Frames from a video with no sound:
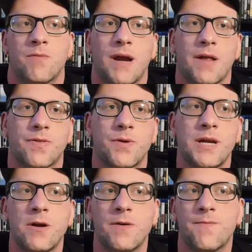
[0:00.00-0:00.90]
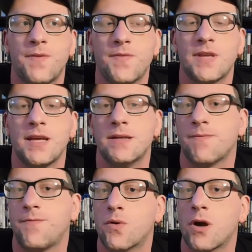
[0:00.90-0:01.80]
Around 315
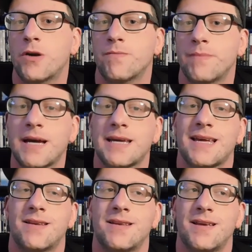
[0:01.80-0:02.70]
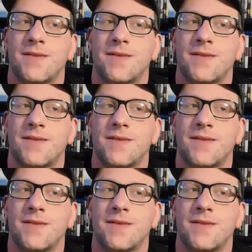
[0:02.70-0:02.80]
to 400 million,